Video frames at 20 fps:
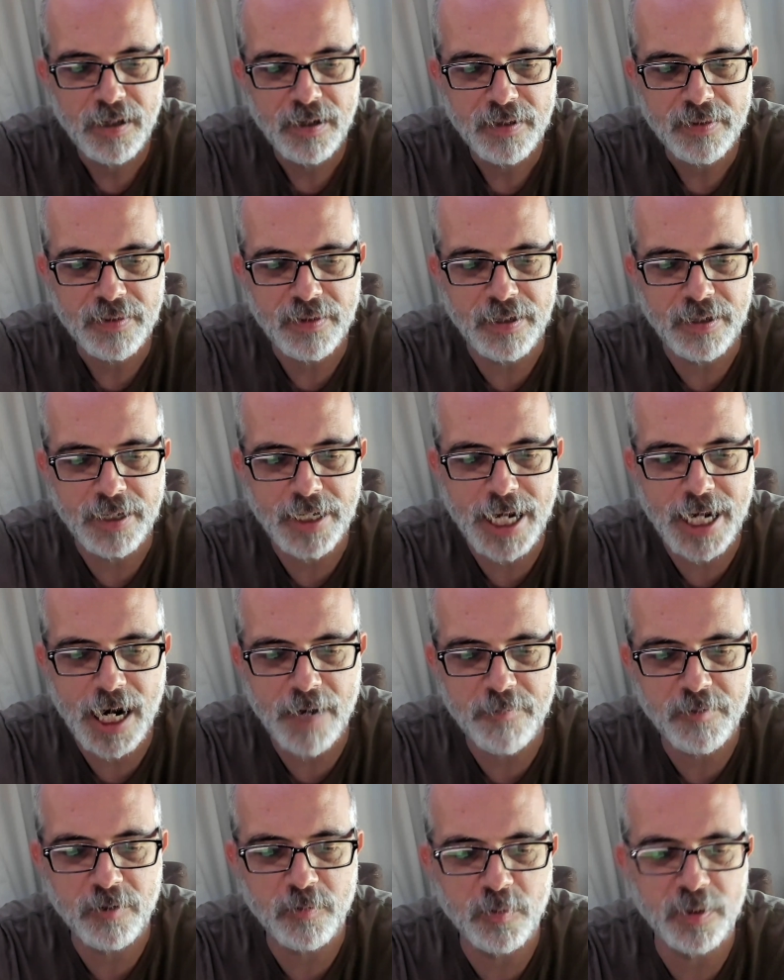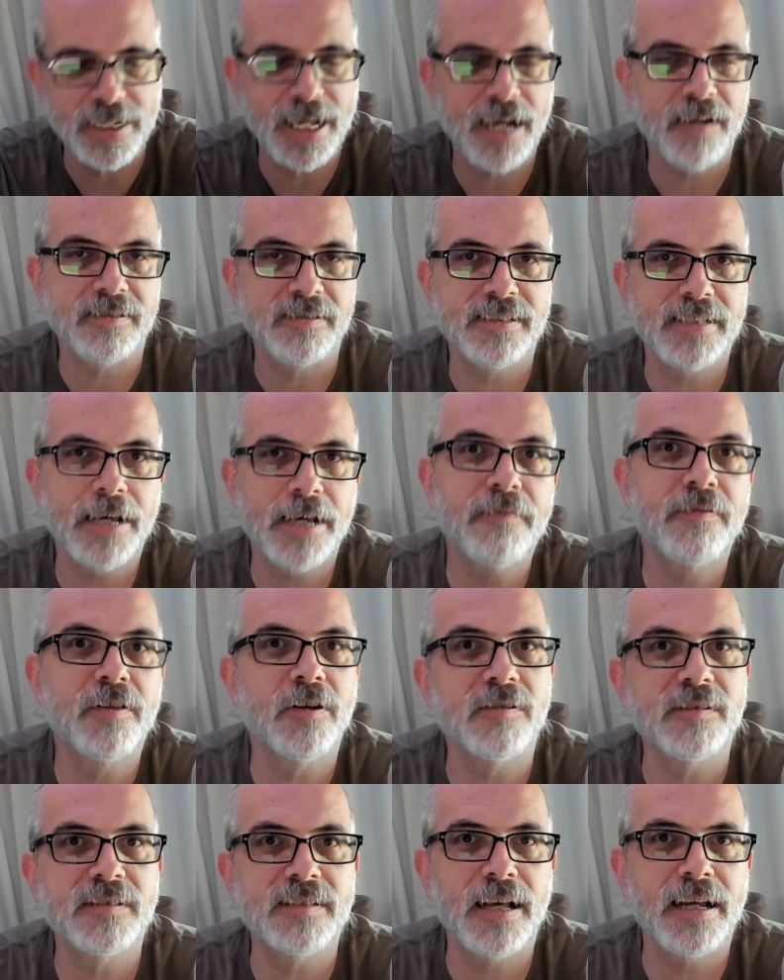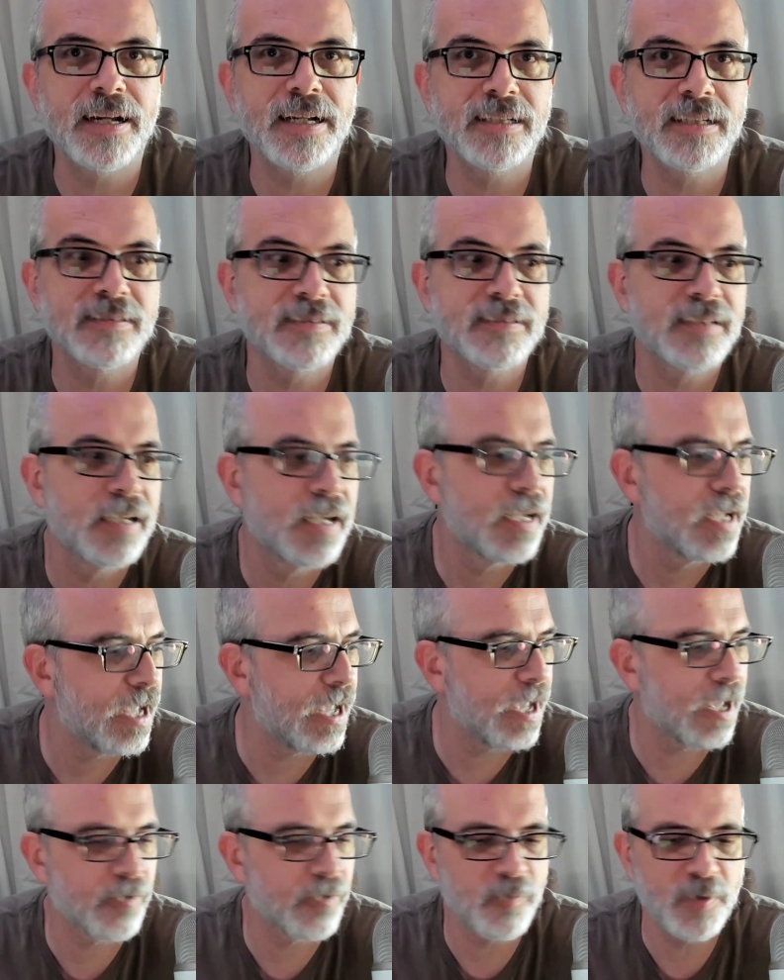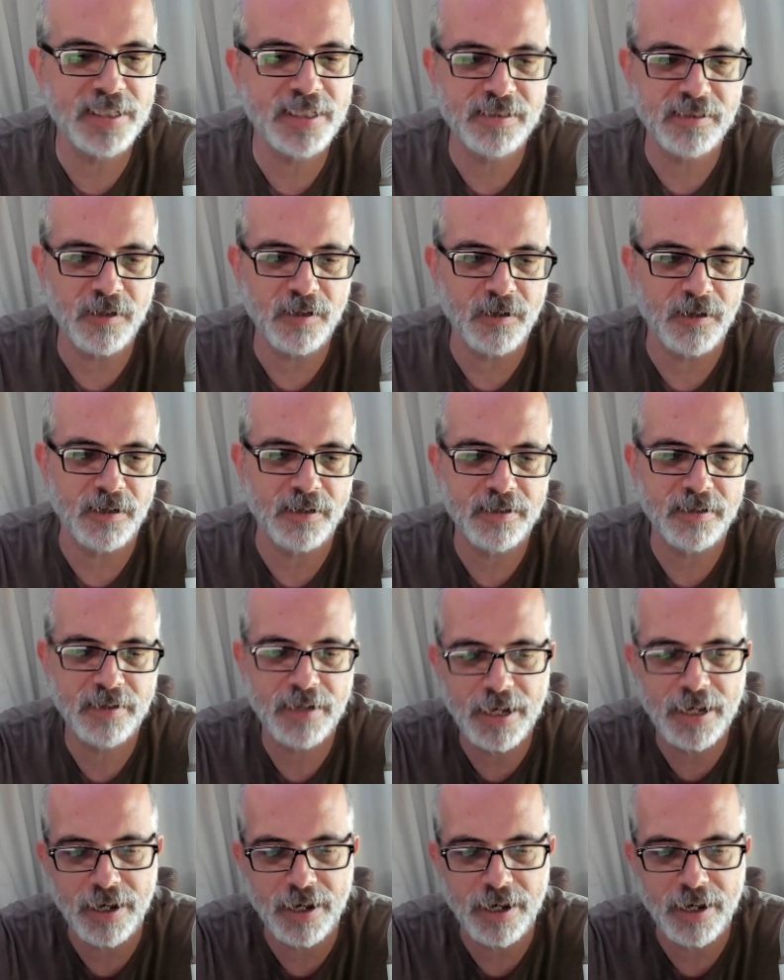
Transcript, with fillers: The camera will now save those settings and restart,